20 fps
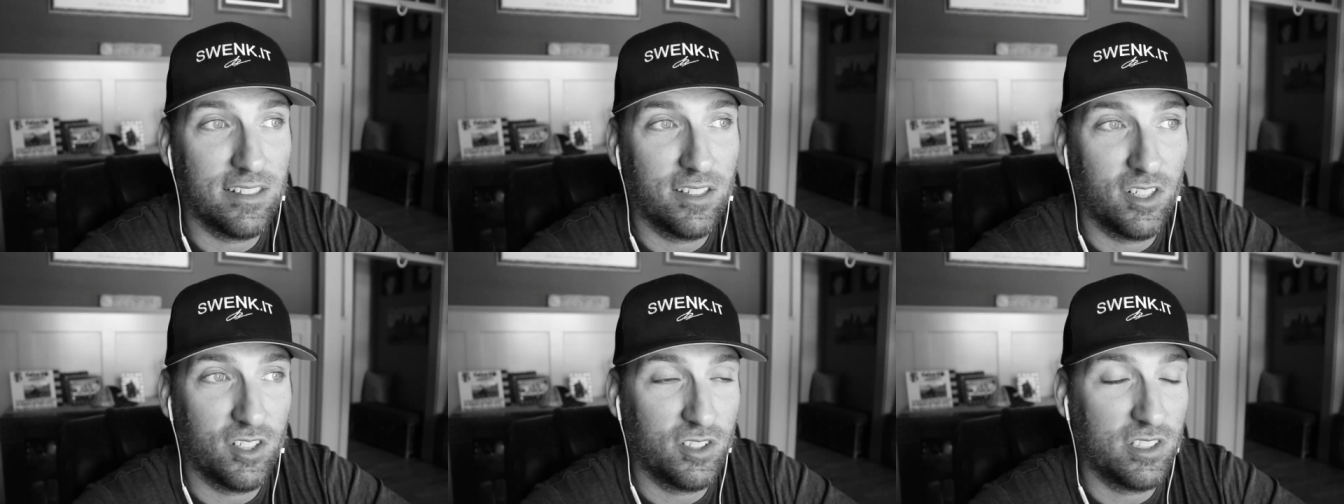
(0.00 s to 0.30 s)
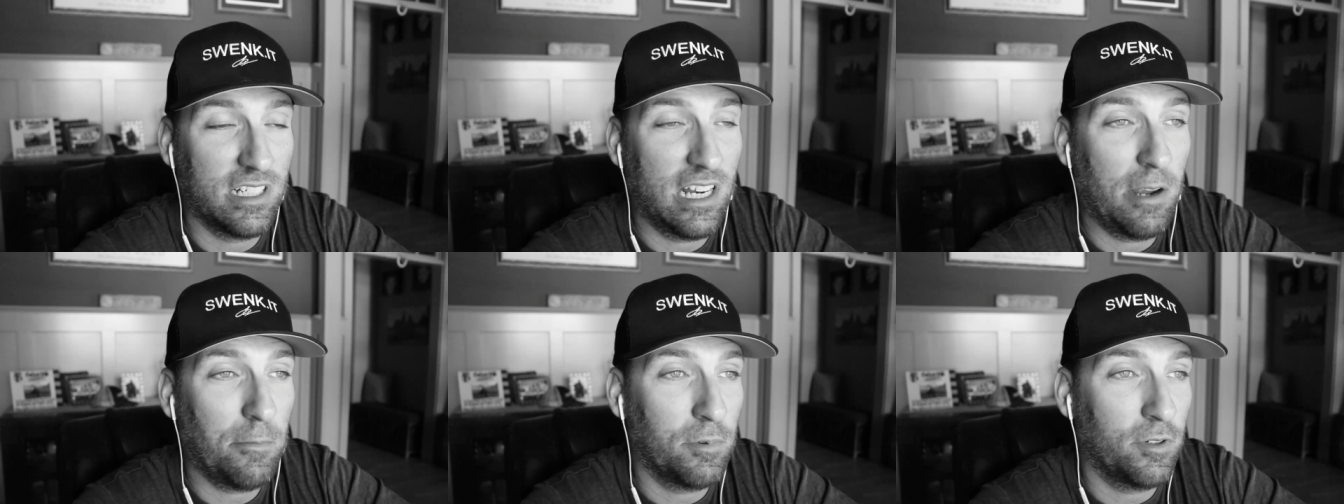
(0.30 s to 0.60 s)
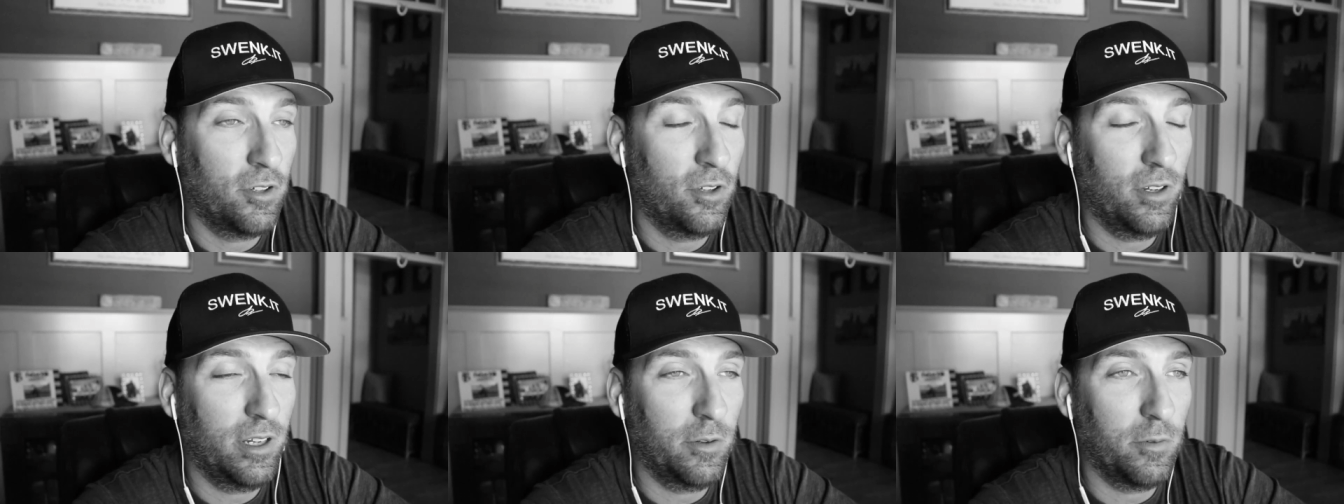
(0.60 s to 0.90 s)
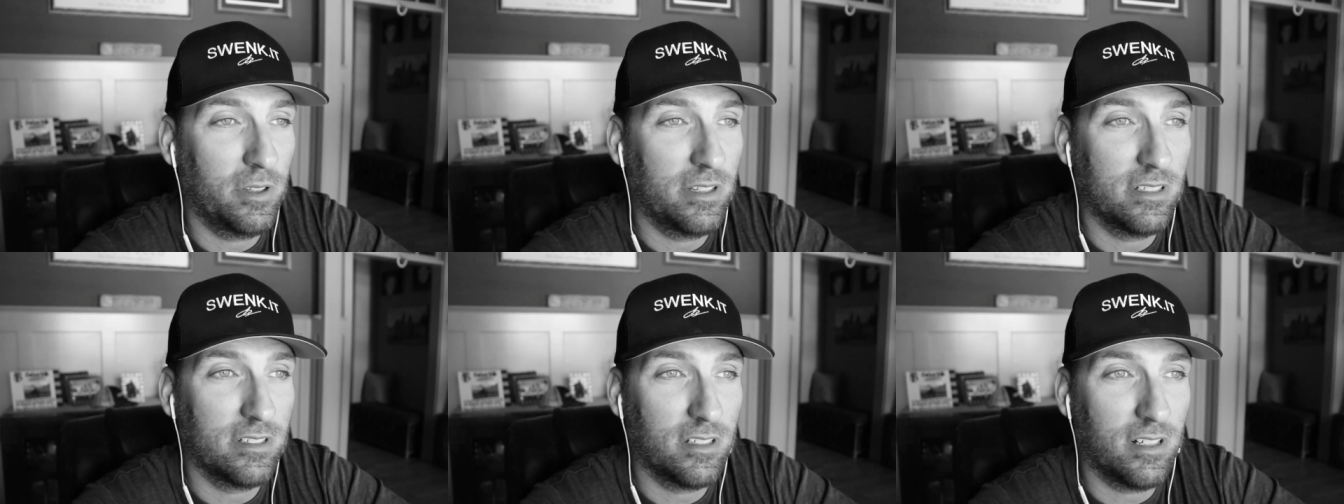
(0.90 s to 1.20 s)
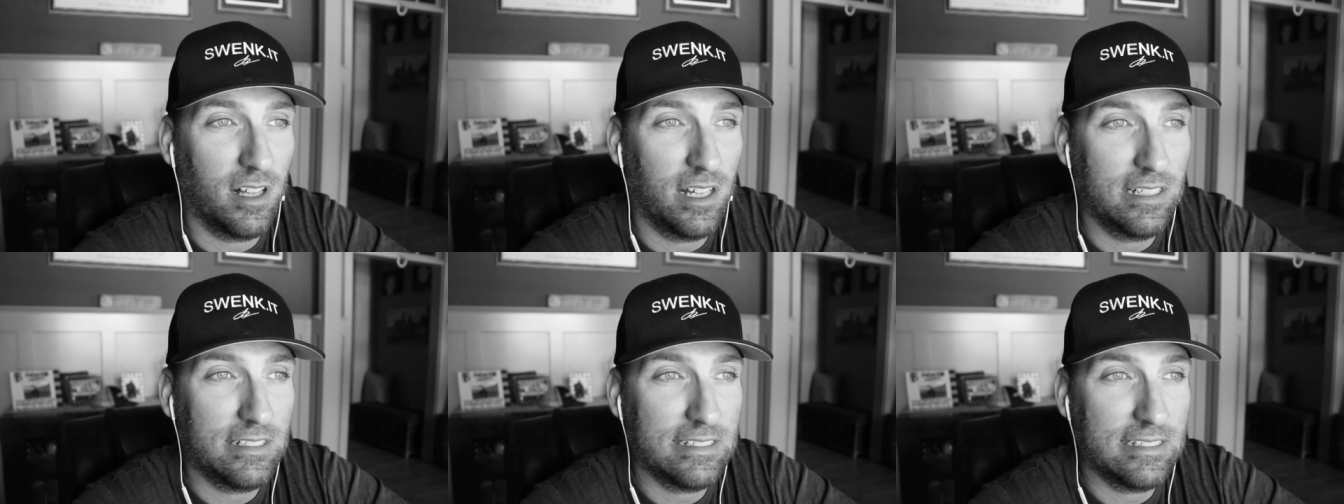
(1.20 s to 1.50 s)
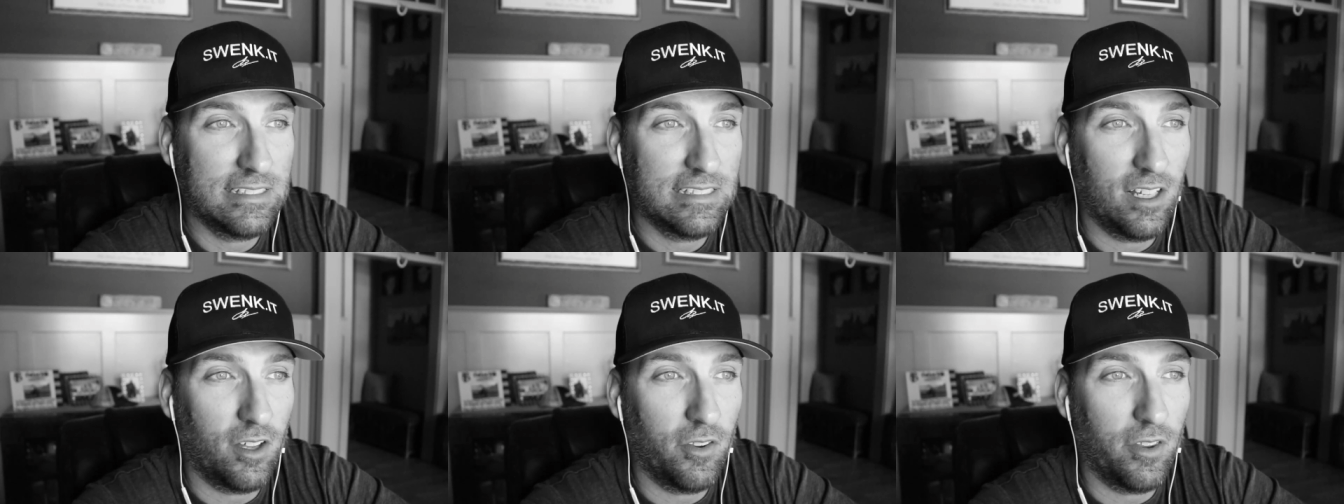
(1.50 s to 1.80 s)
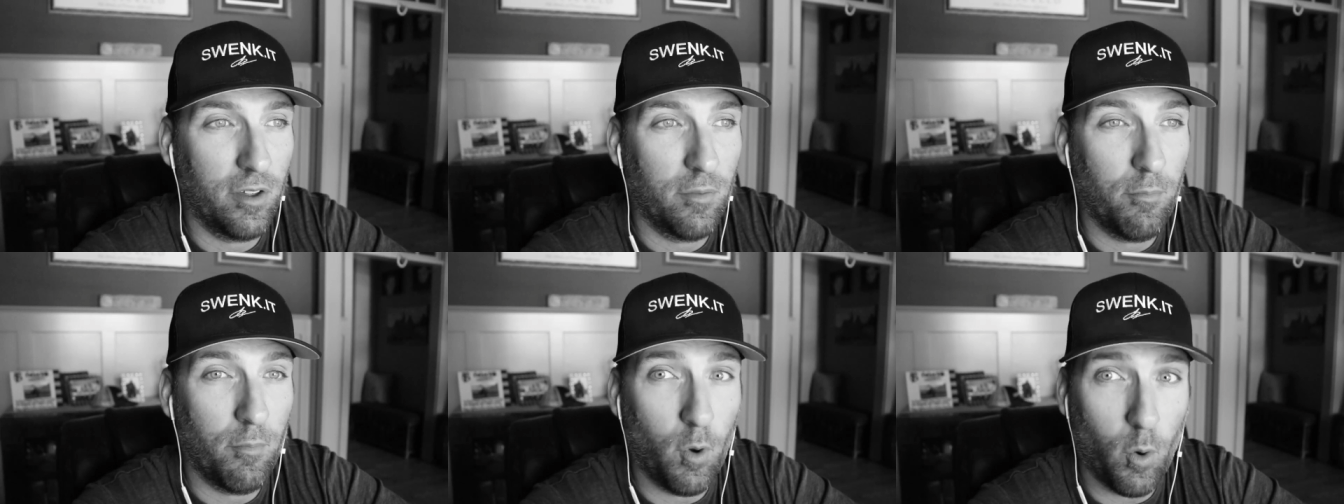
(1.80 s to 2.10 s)
there's an opportunity with this client to sell
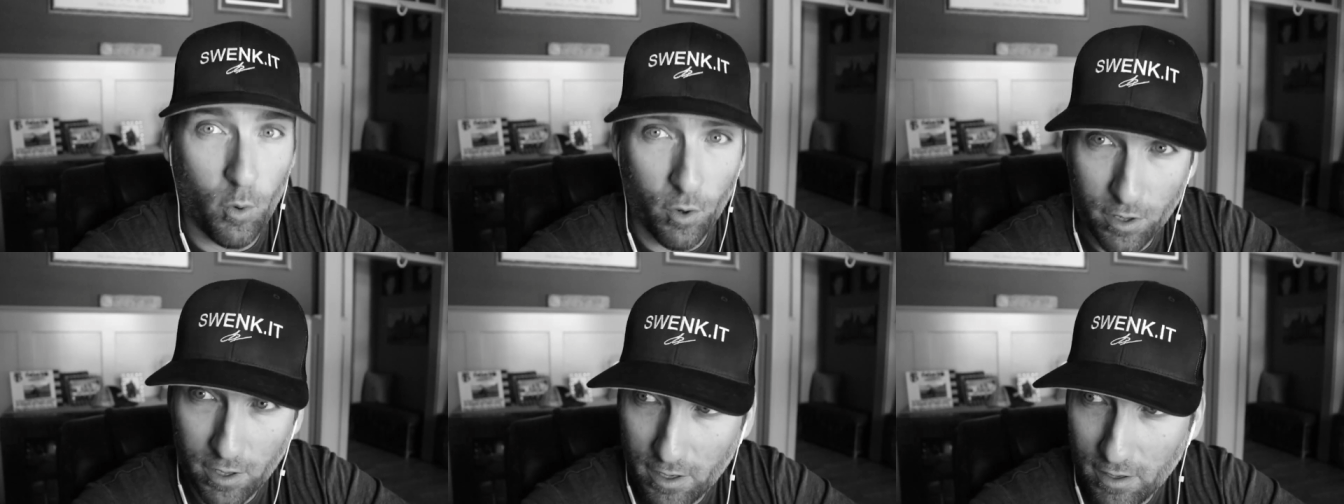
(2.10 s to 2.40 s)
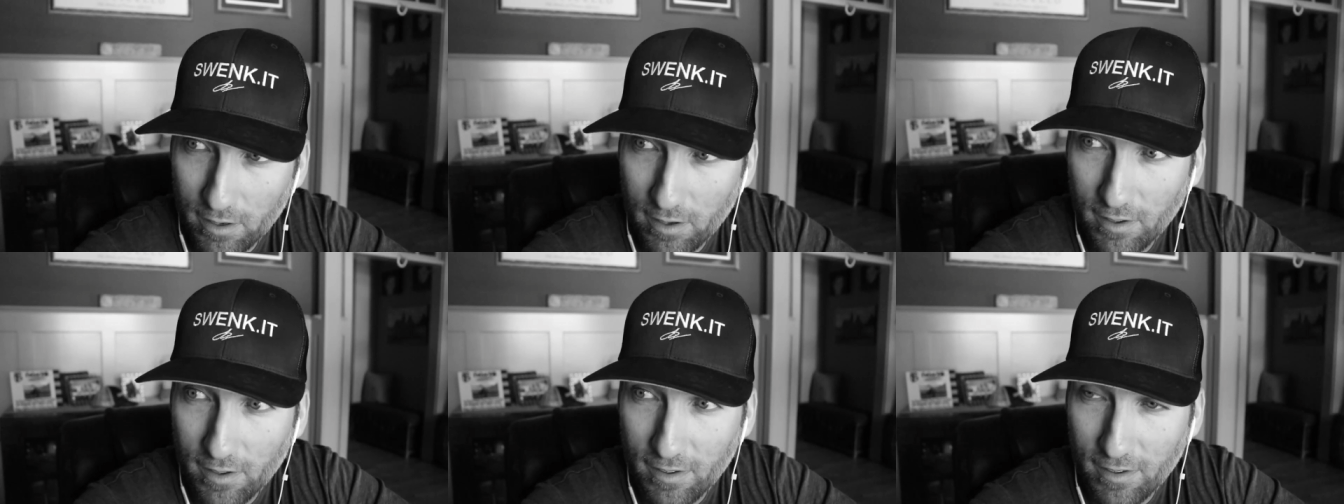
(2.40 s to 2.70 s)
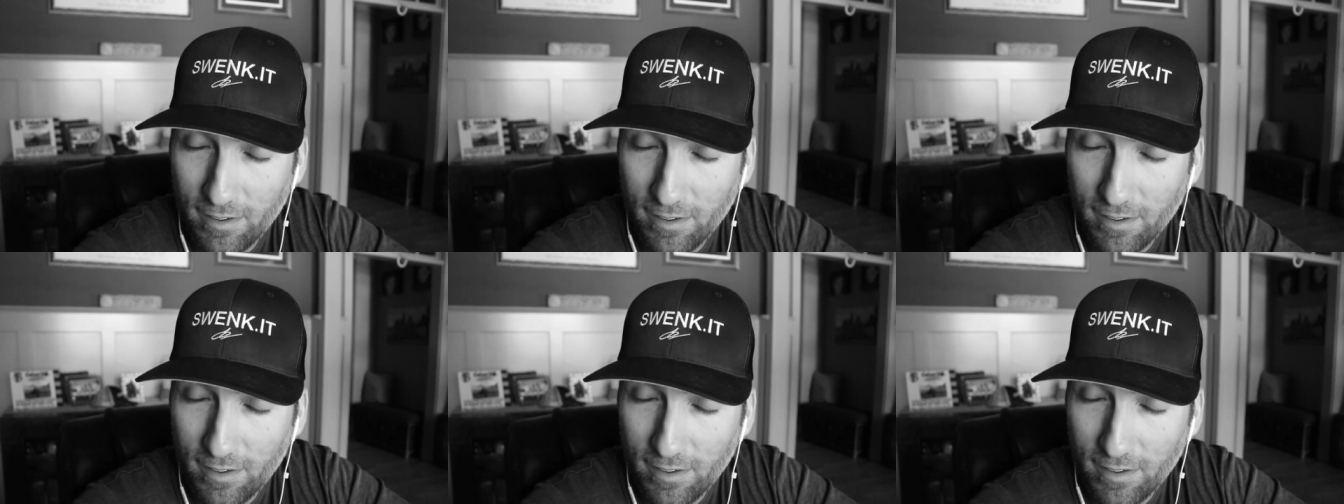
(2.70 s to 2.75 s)
them more,